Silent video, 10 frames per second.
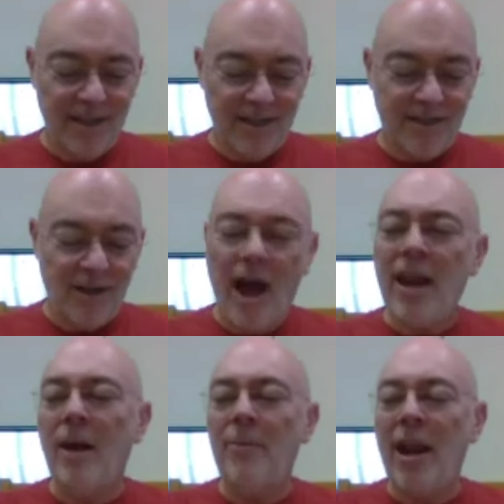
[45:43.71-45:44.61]
So
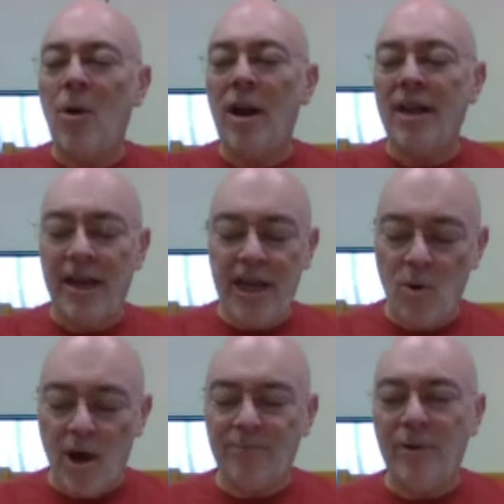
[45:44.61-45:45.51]
I don't want to cut
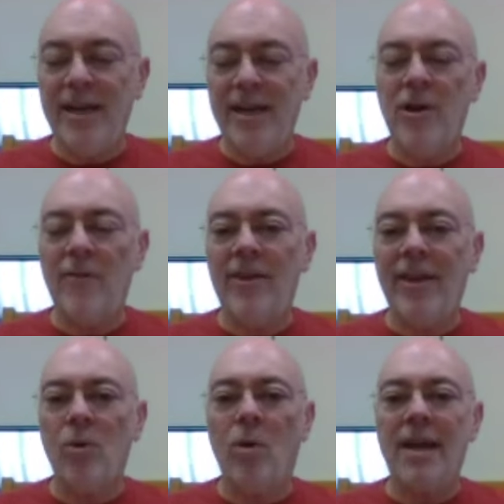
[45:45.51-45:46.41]
you off, Brady. Did you have
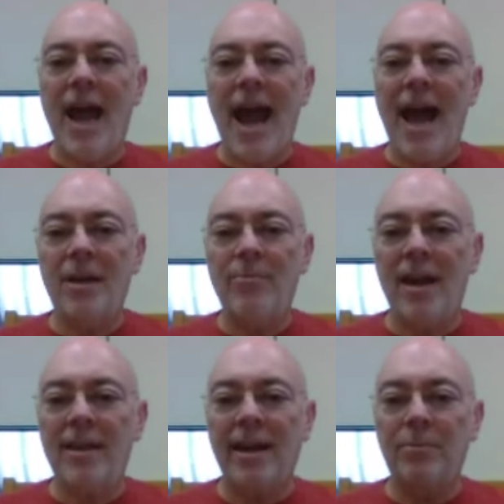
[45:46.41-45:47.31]
anything you wanted to add
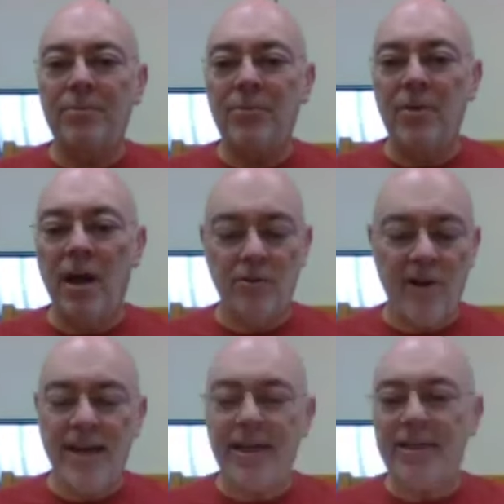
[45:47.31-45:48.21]
about anything
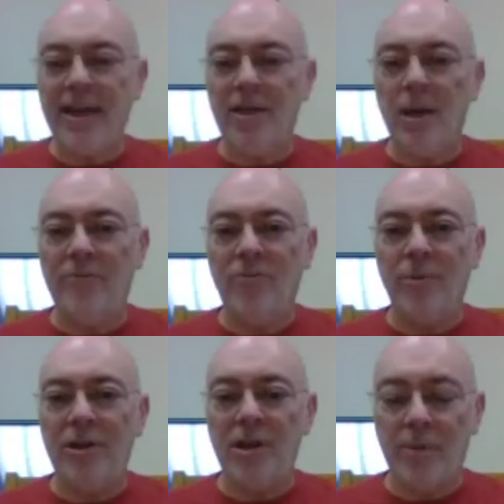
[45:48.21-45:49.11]
Grant had said there before
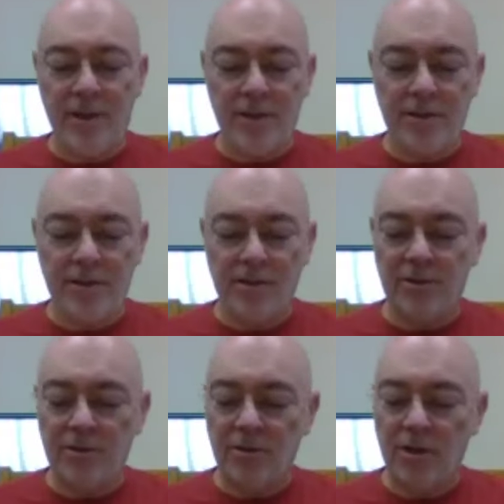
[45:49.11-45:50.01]
we jump
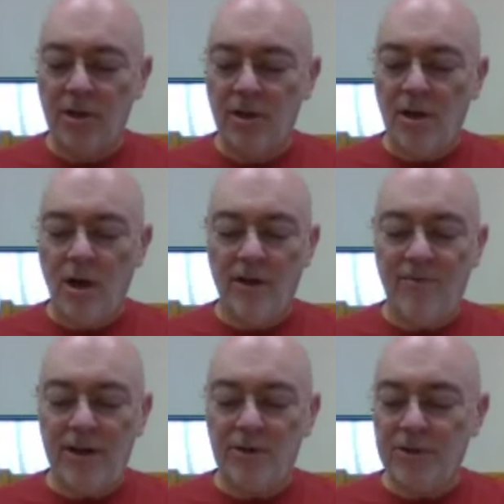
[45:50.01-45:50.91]
into our
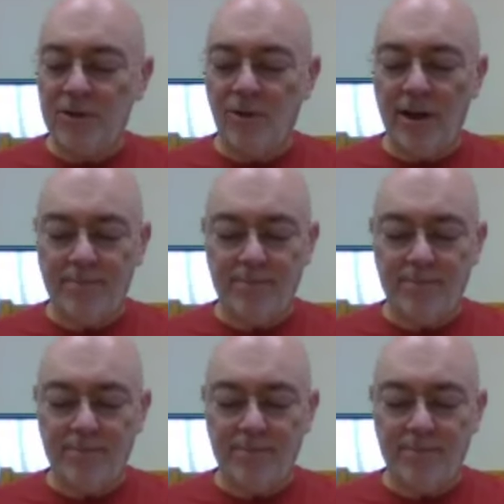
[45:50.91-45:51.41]
featured story?